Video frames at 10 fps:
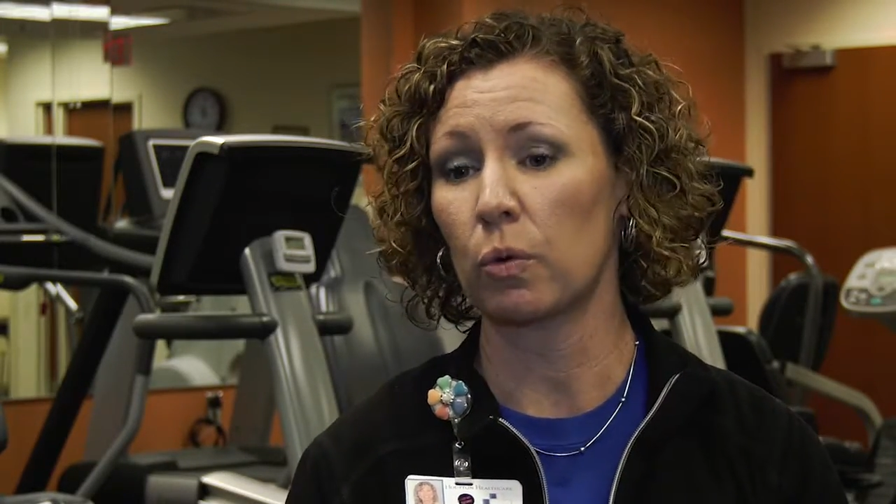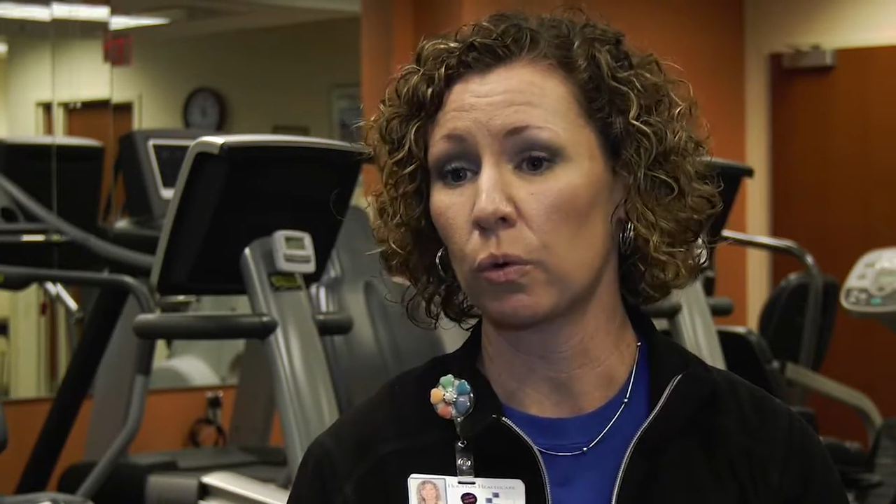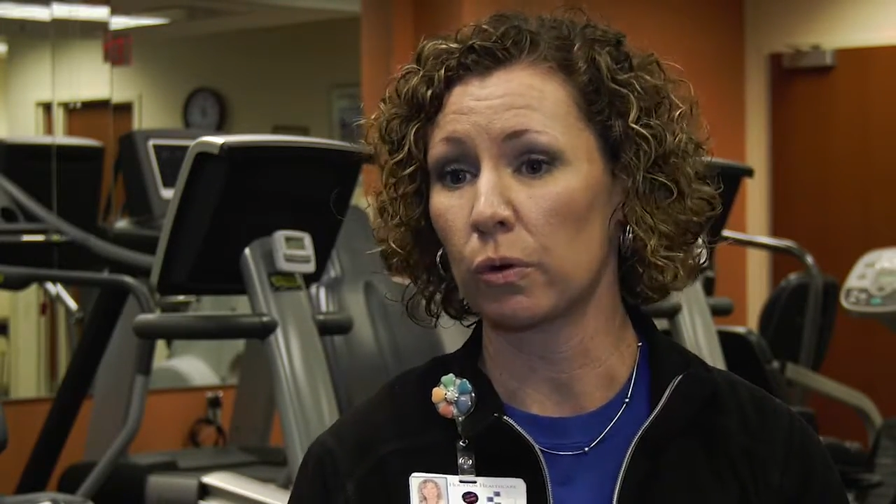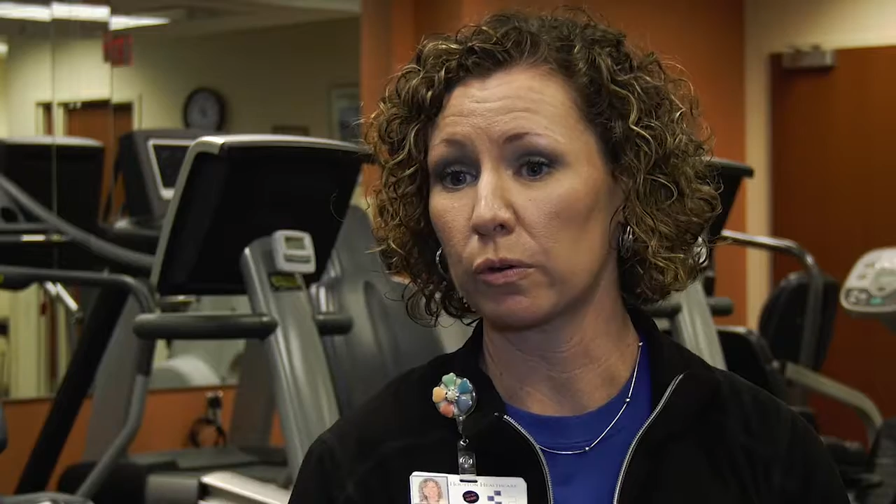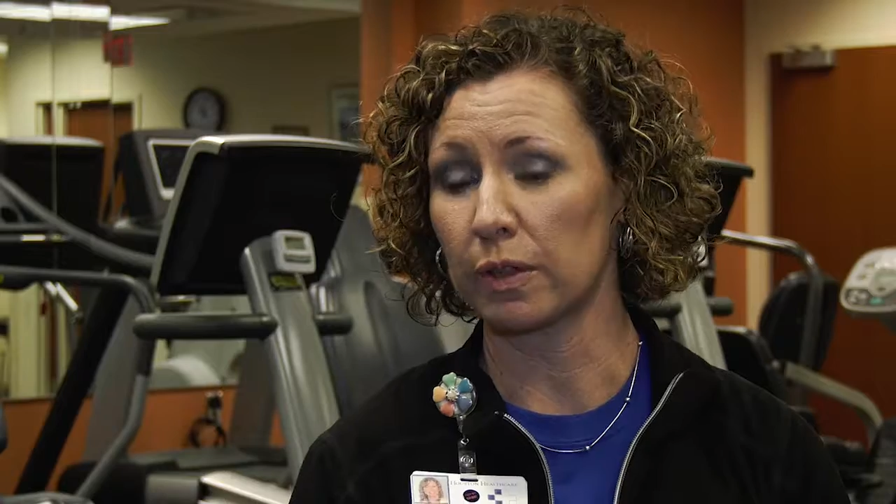
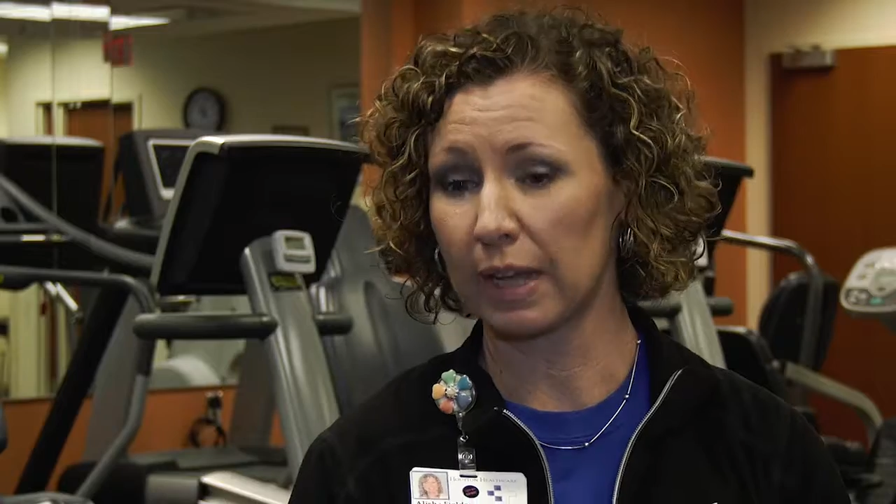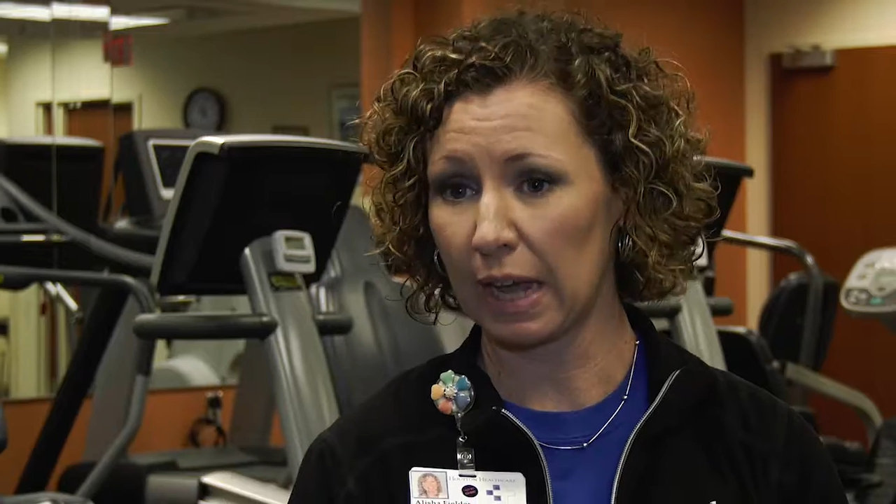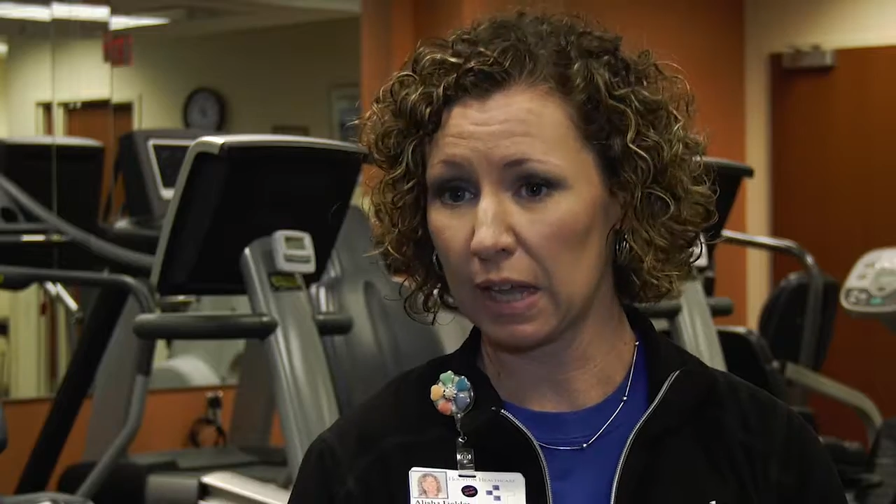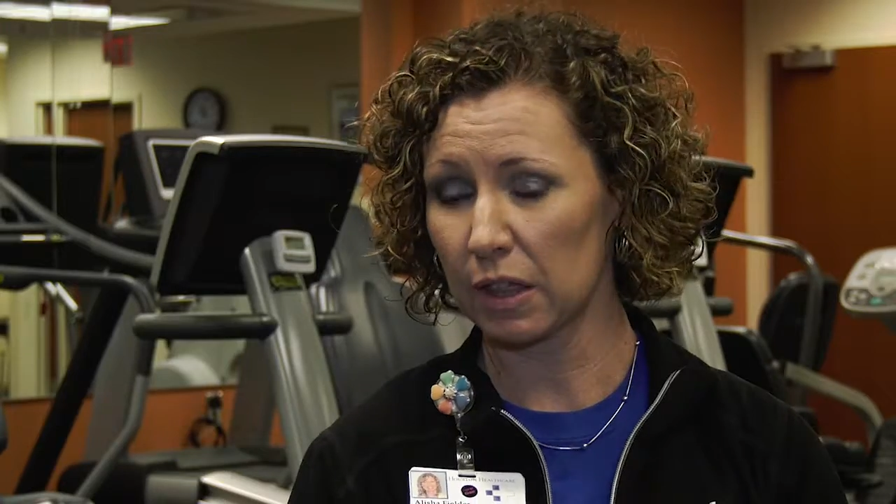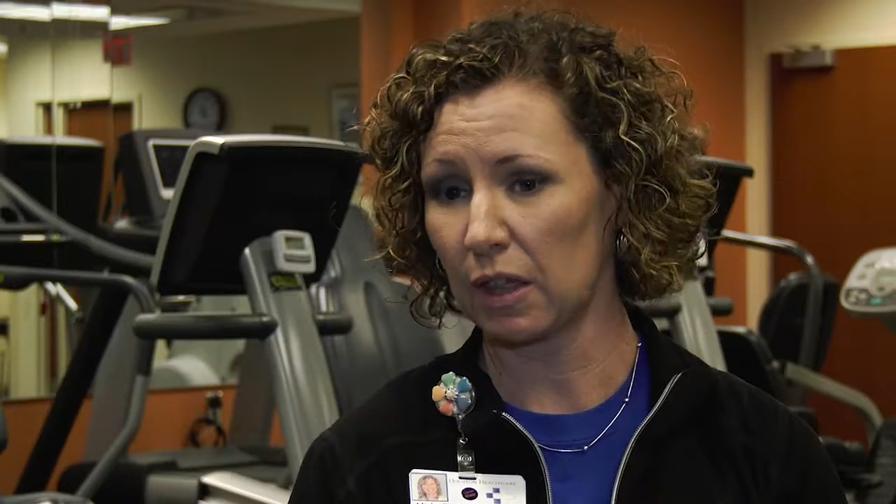or the
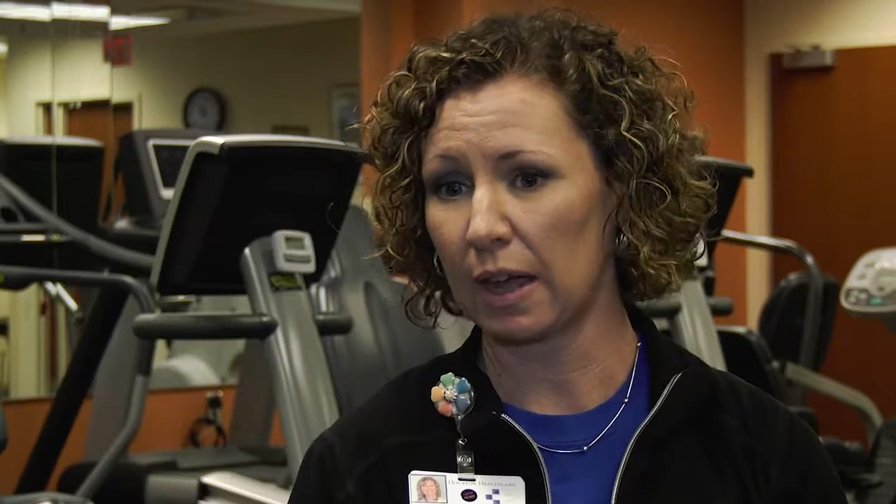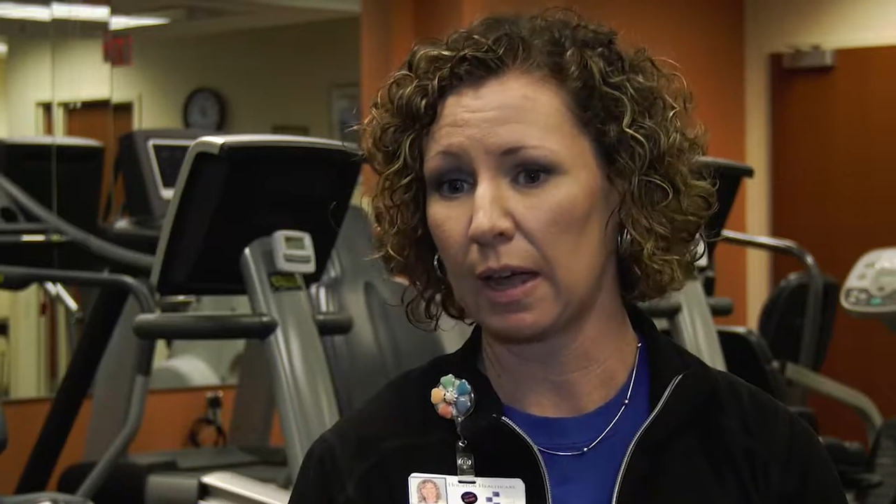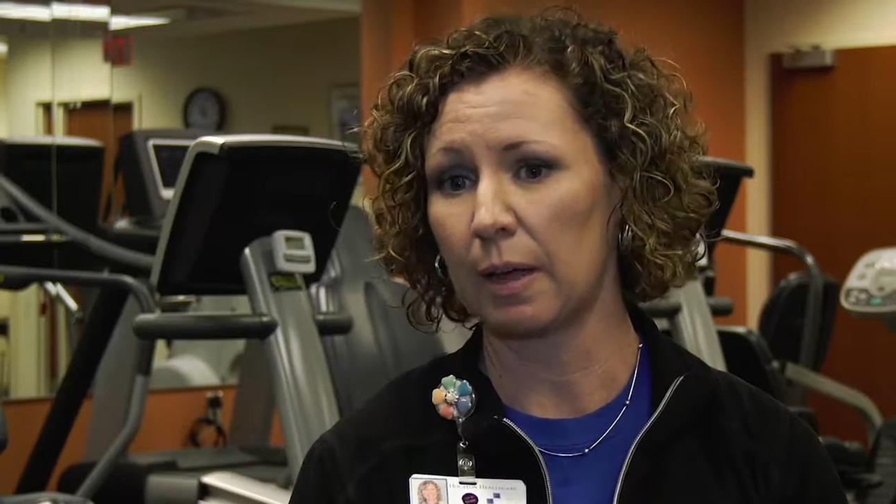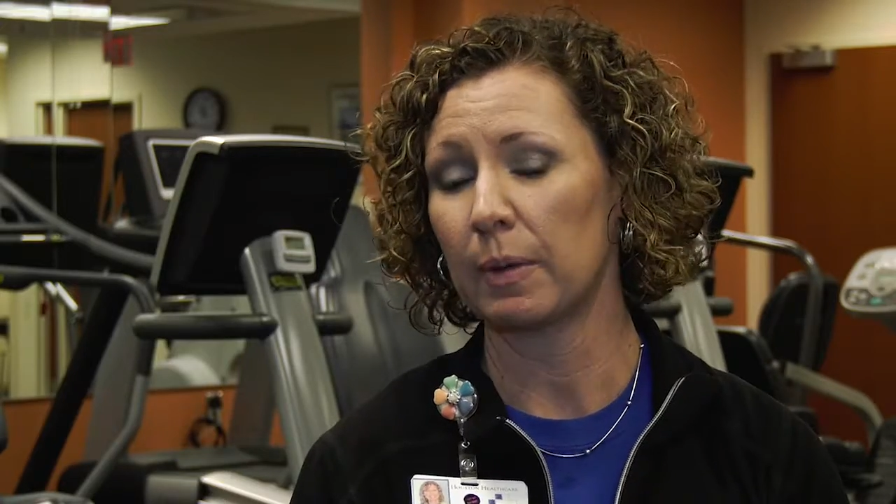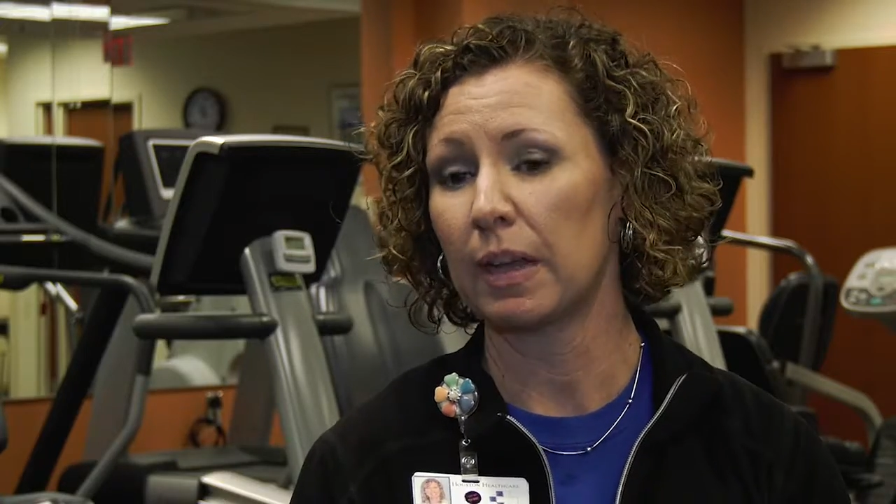cath
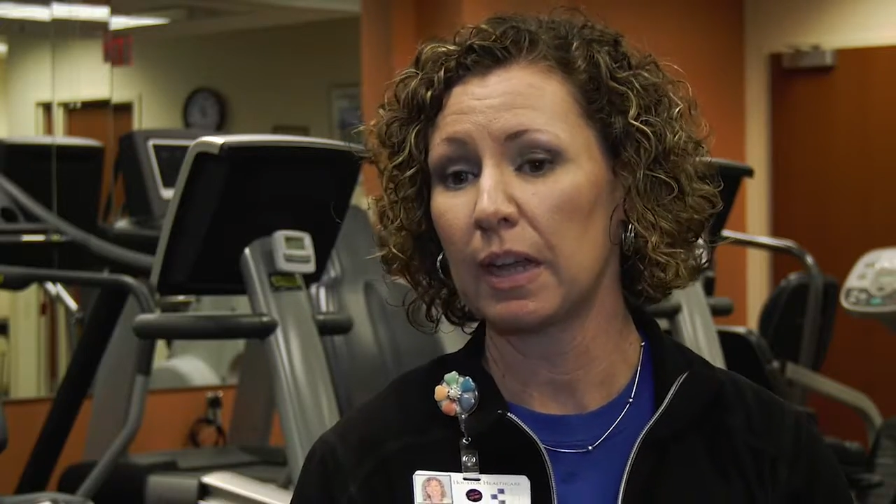lab,